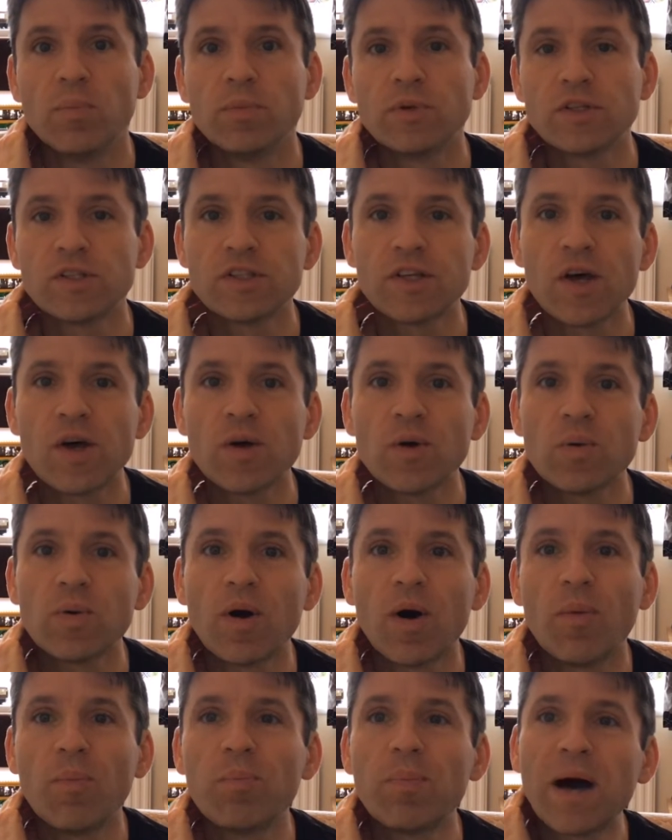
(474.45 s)
So
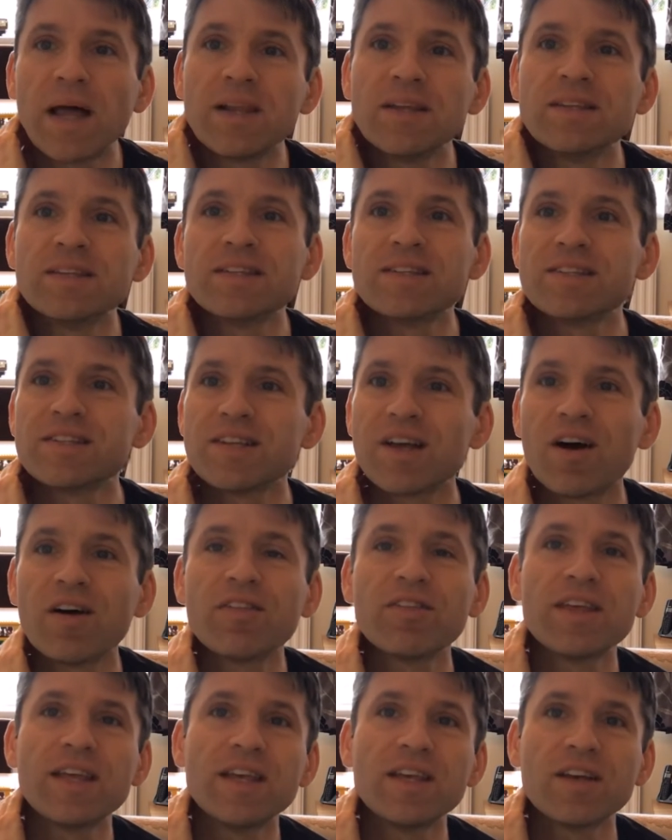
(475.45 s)
on balance, I
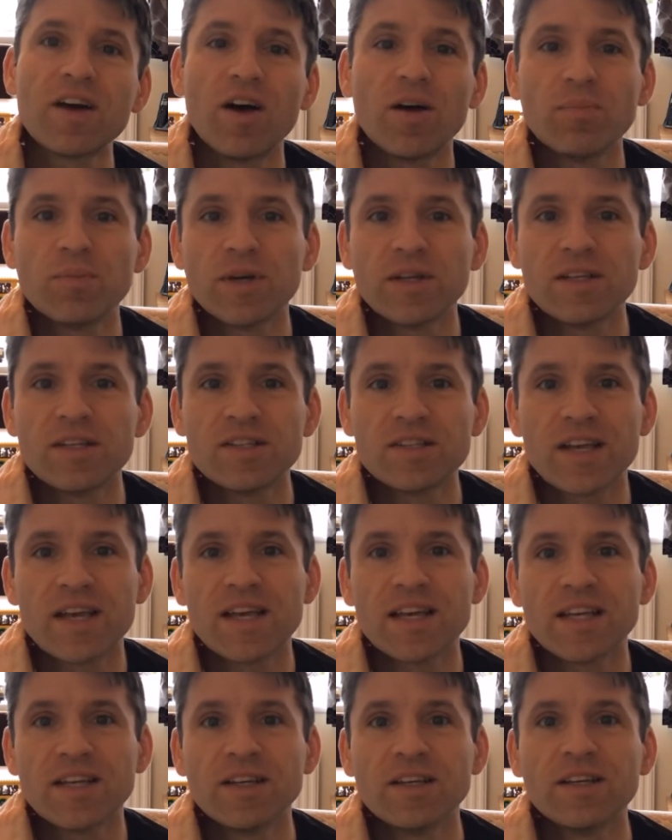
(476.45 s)
think I'm going to
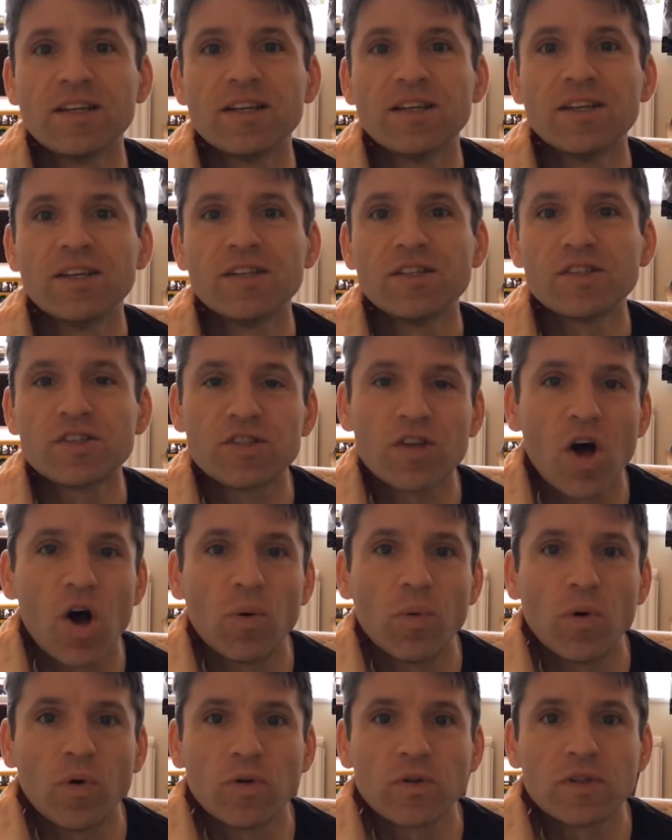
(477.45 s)
say Star
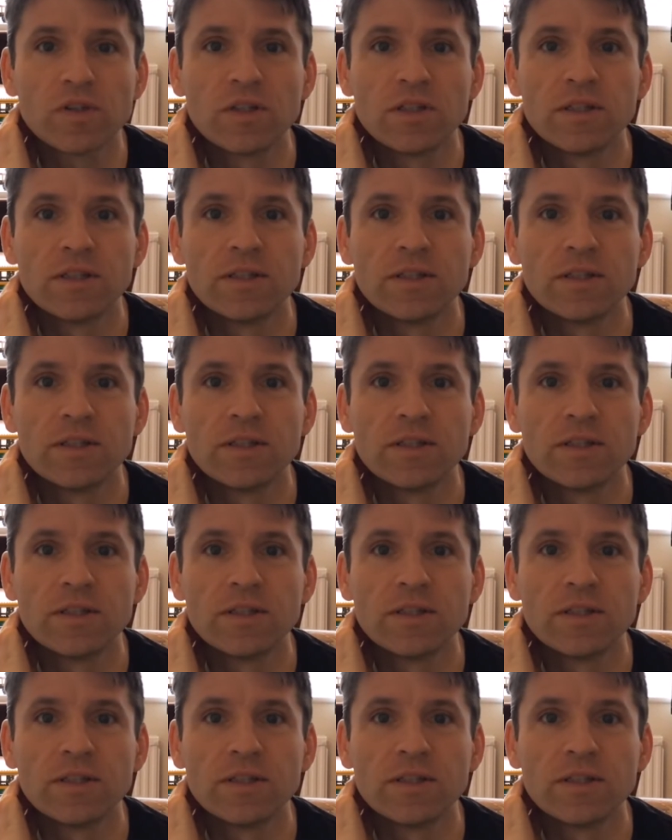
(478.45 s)
Wars.